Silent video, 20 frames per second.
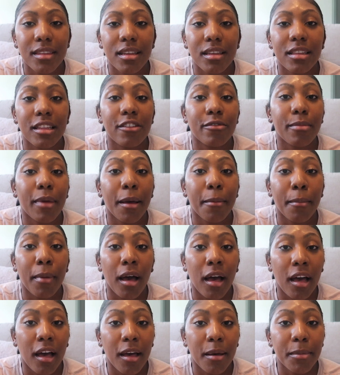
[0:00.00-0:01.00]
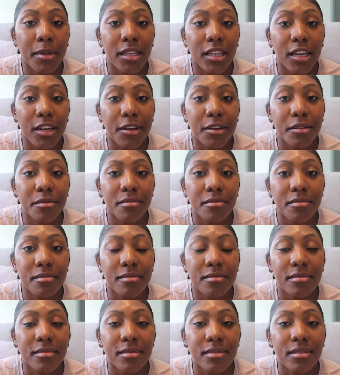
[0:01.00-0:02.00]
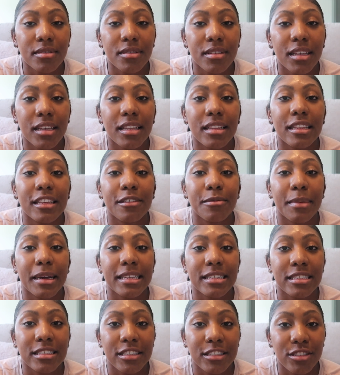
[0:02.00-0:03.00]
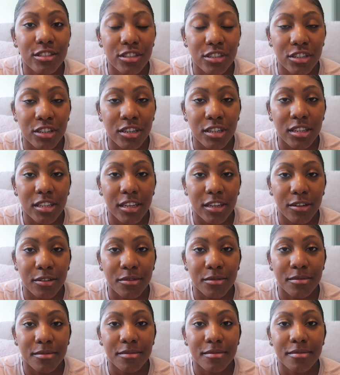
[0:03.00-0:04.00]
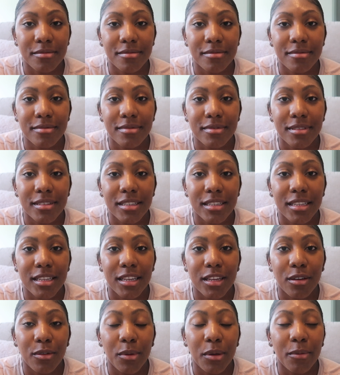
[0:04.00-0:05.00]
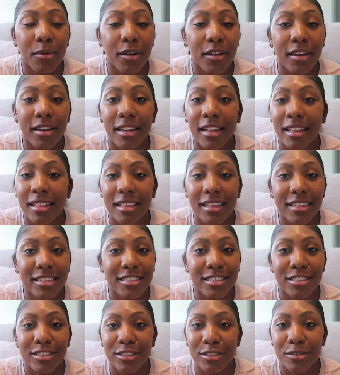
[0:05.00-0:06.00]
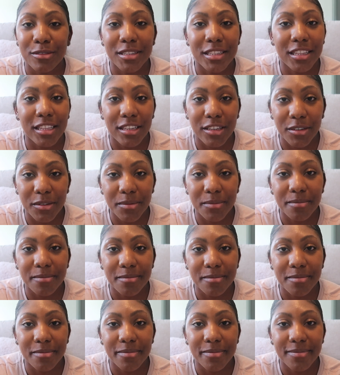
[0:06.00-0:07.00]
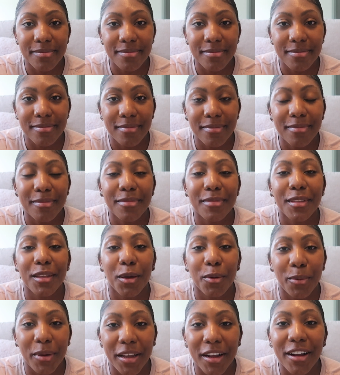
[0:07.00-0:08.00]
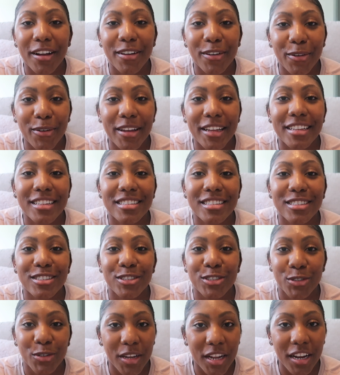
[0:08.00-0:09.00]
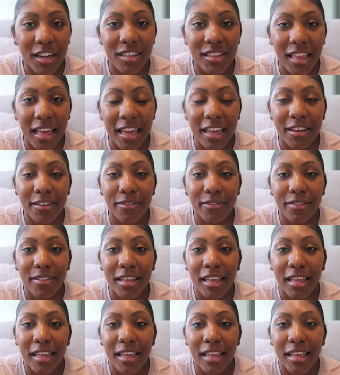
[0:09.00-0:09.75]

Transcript: Leave my mom alone. Leave my sister alone. We want nothing to do with you. We are going to enjoy our life,